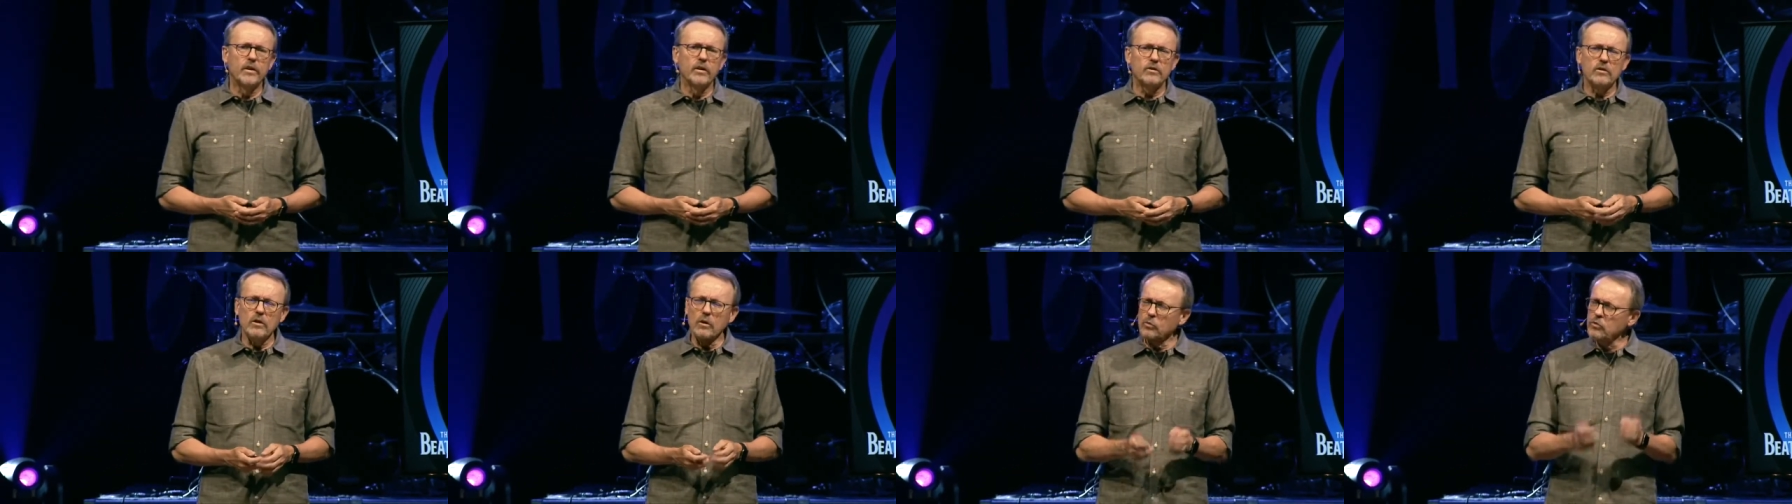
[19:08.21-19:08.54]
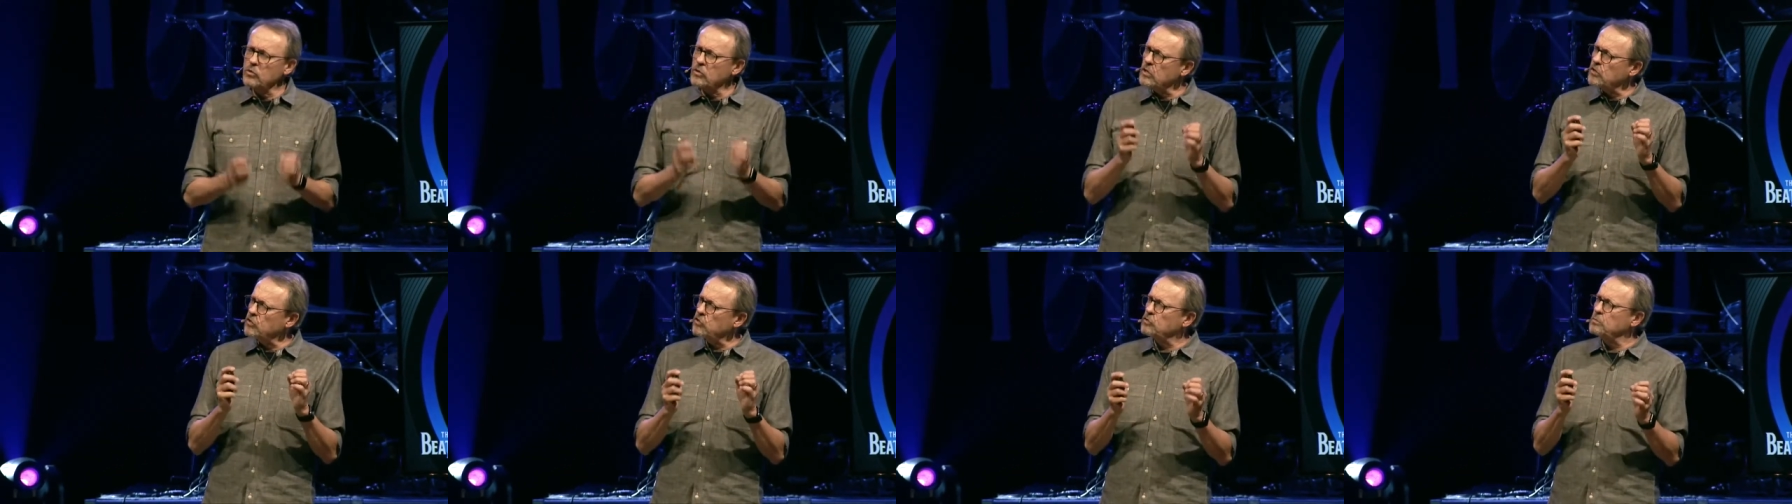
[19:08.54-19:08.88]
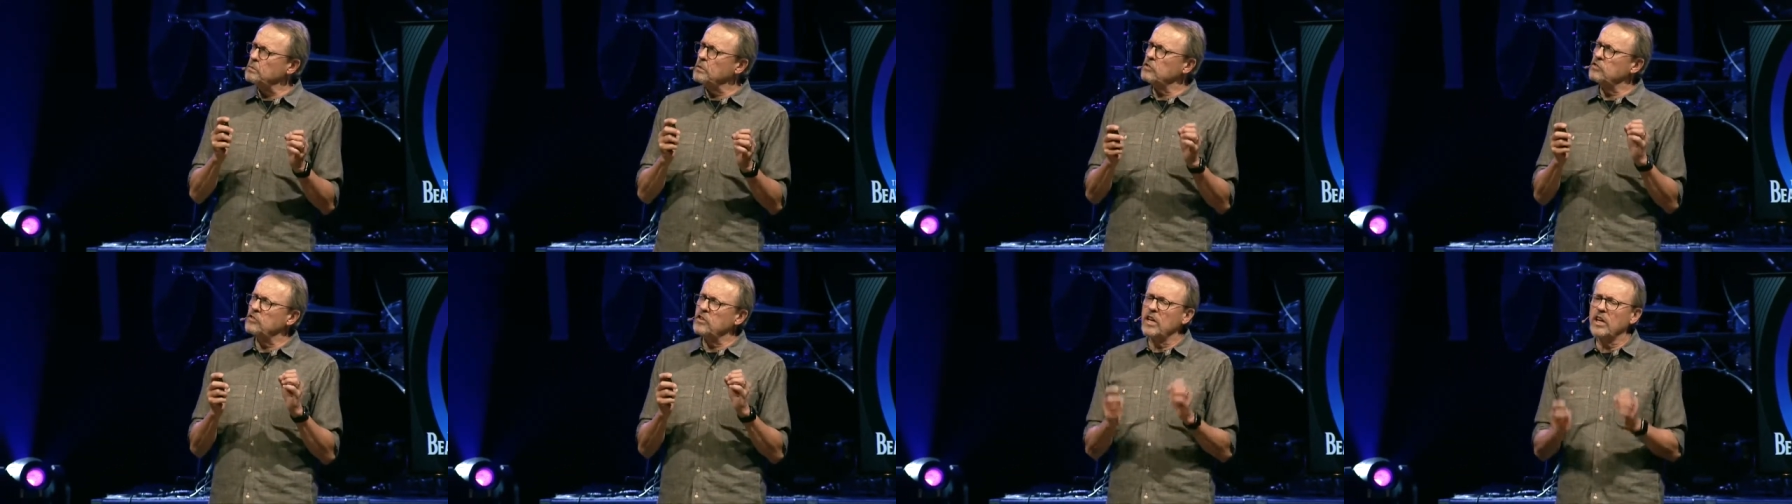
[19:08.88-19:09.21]
Don't
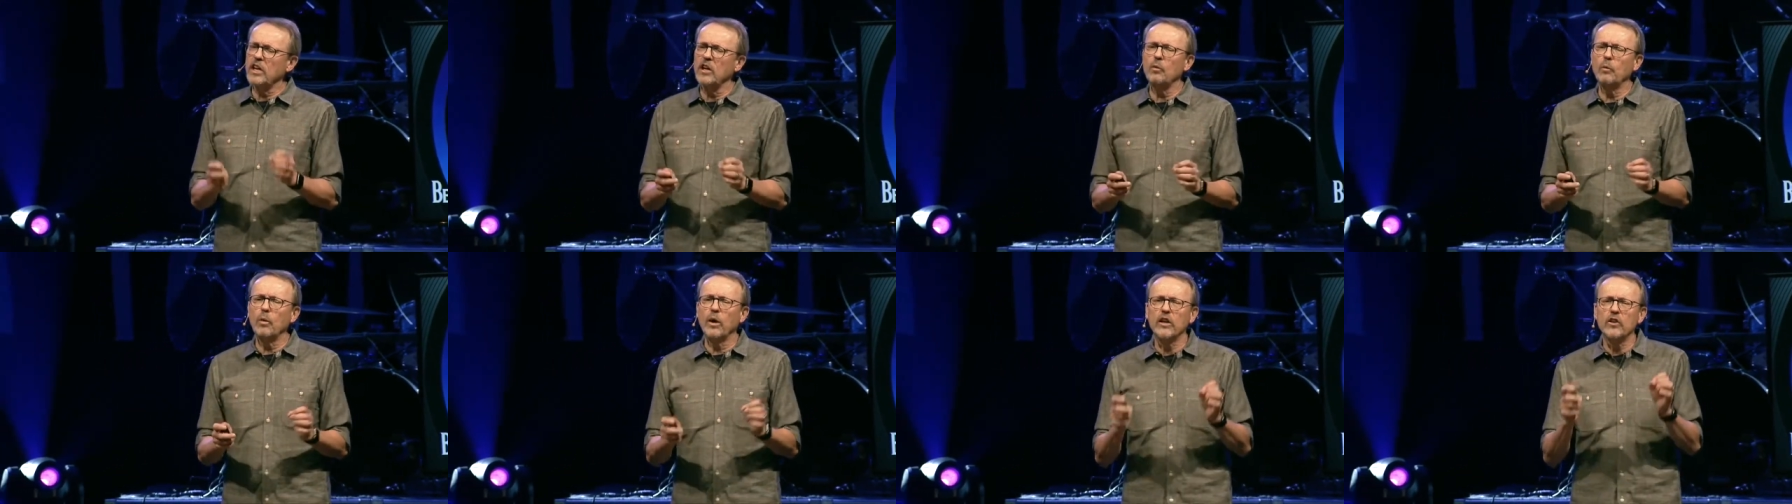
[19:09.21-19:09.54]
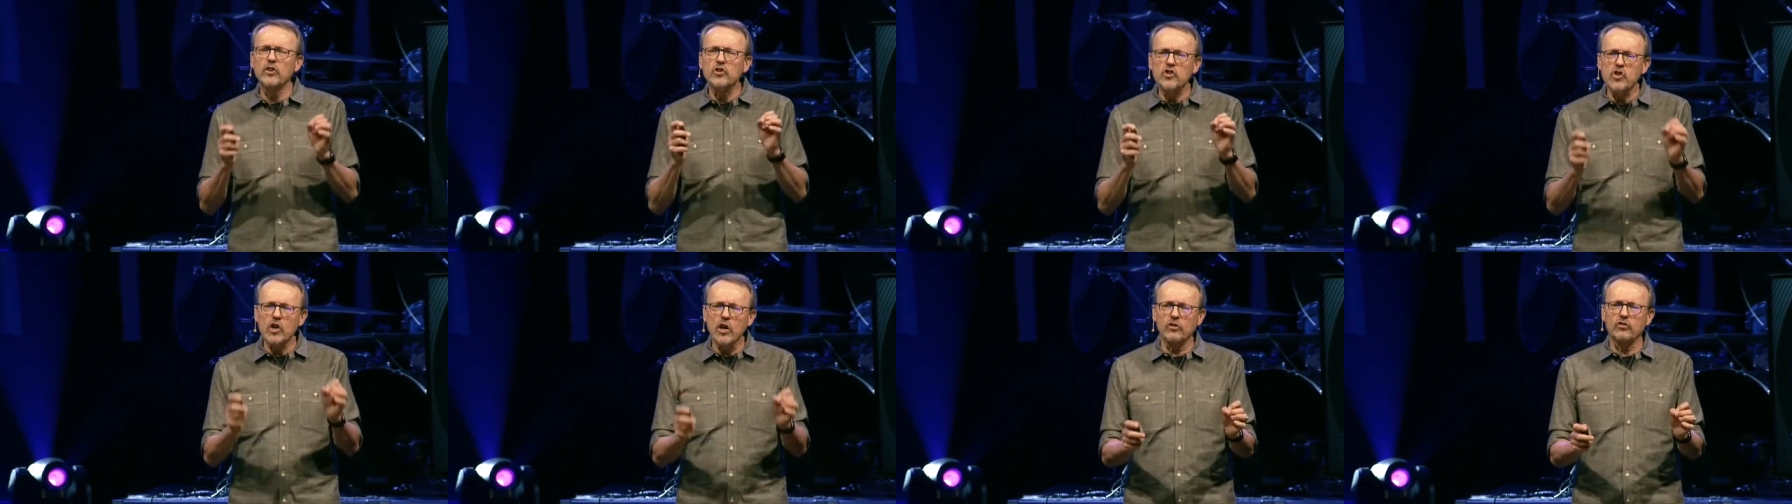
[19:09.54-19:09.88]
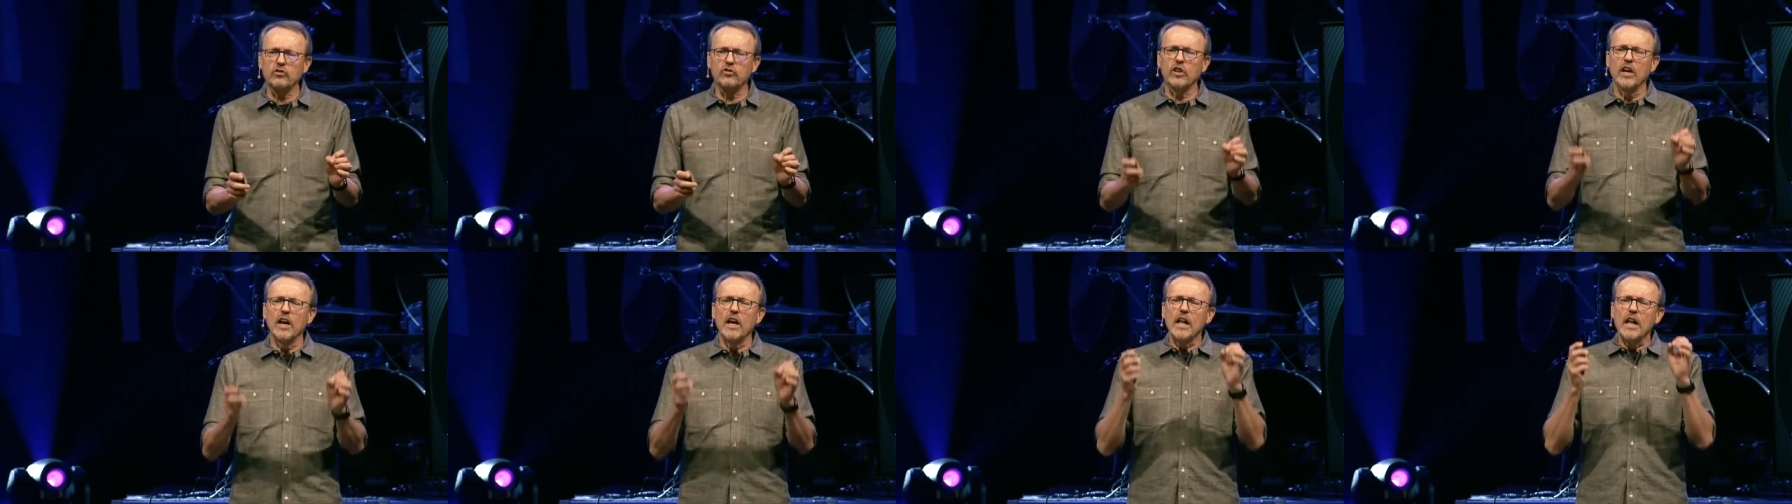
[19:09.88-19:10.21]
dismiss anyone
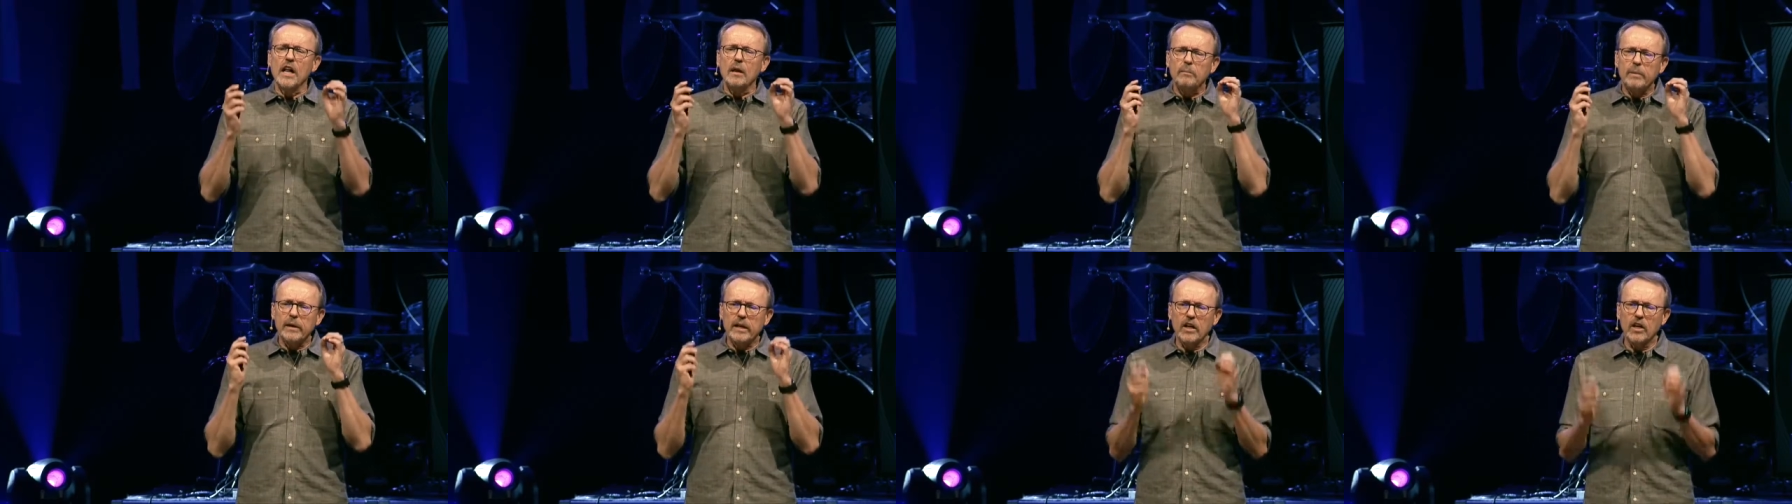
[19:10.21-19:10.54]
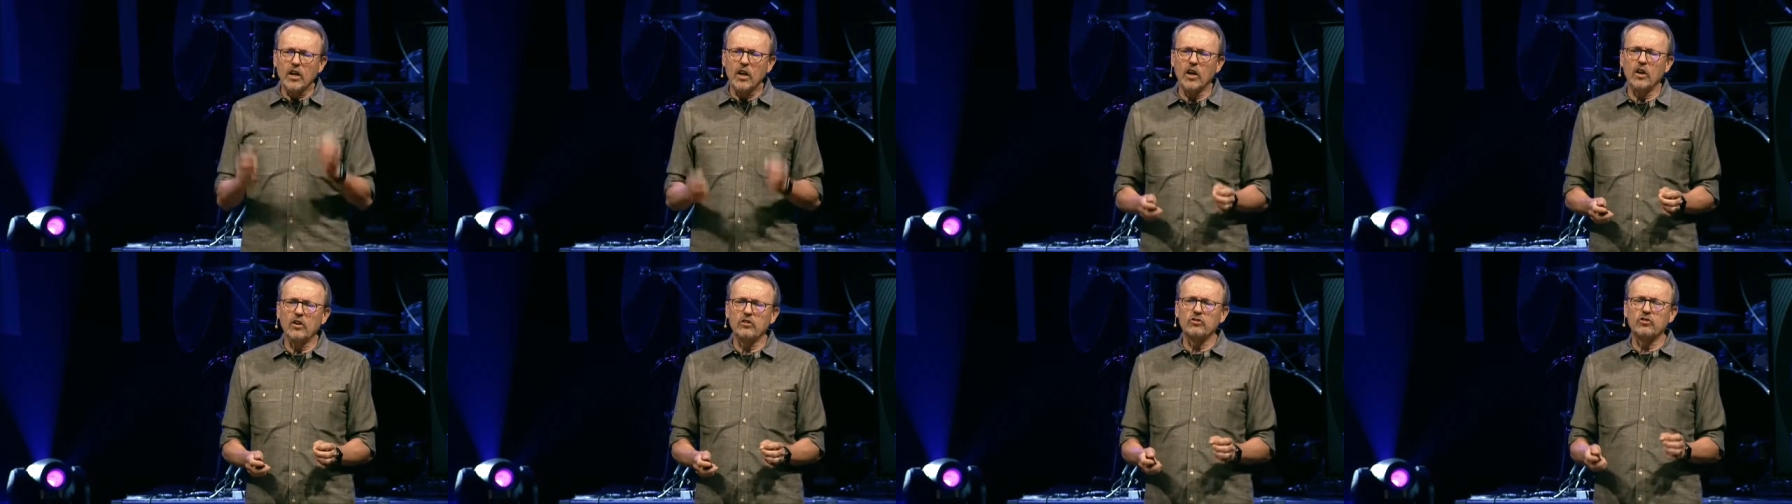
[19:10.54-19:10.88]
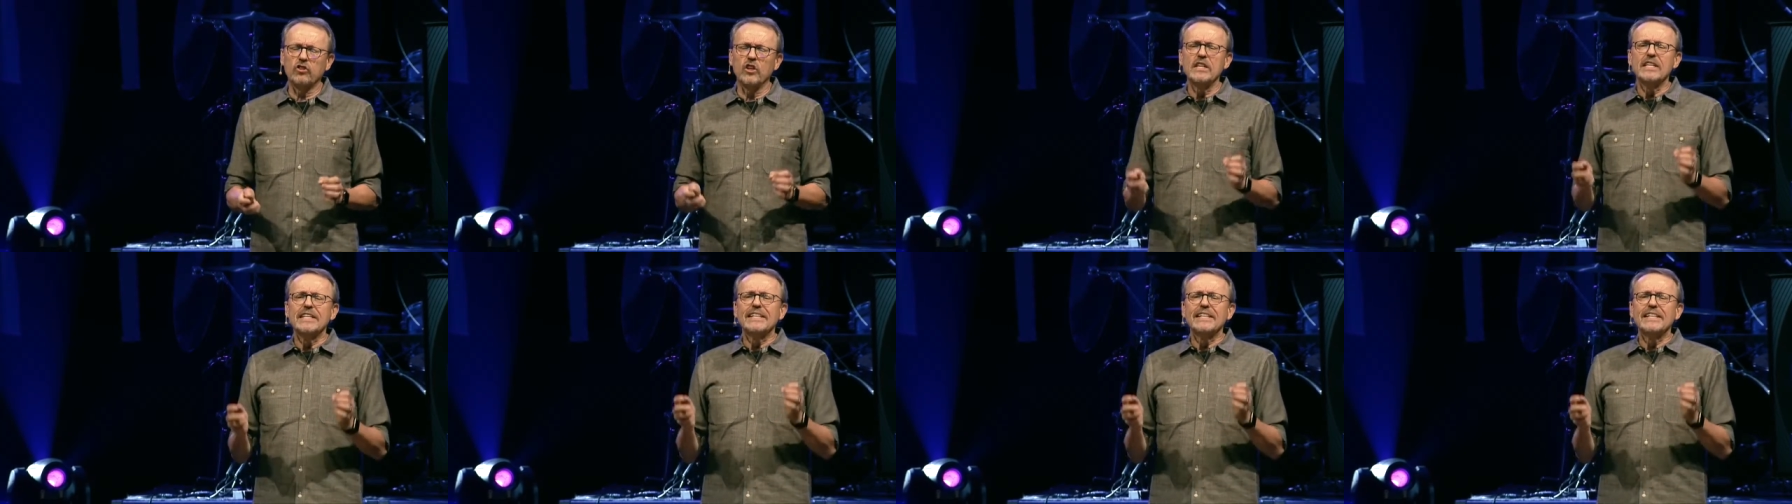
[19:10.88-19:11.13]
just because